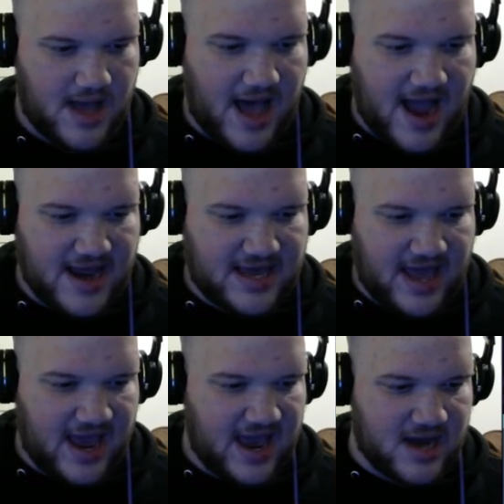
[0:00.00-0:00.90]
I
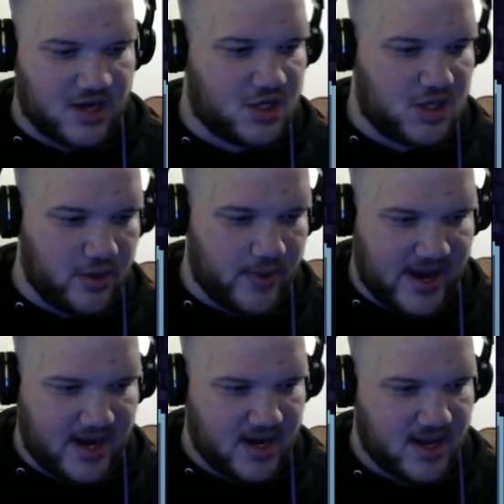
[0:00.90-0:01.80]
can't do
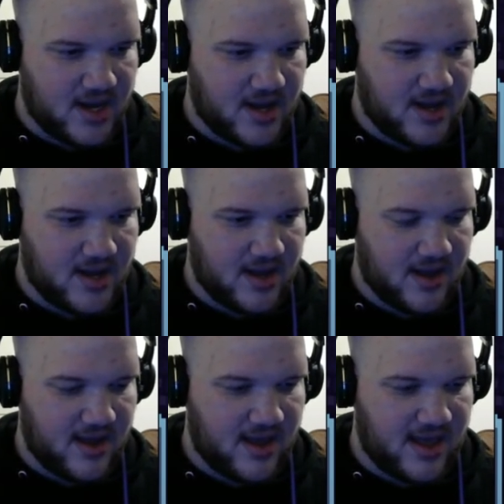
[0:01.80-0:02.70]
it
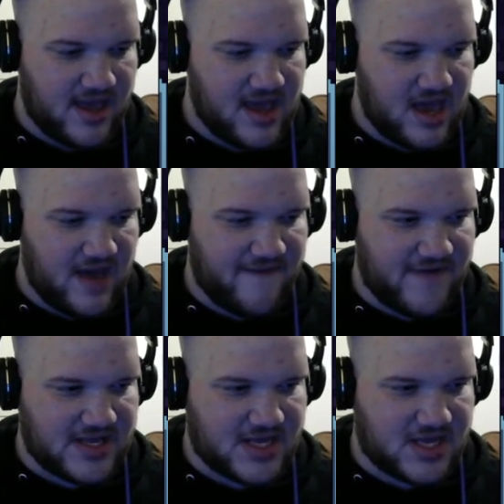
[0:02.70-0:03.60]
if
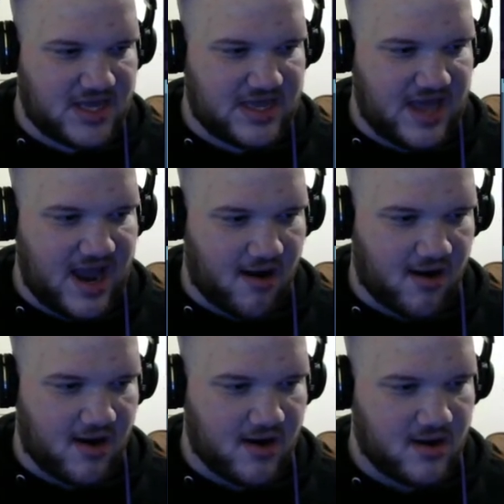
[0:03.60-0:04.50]
it's there.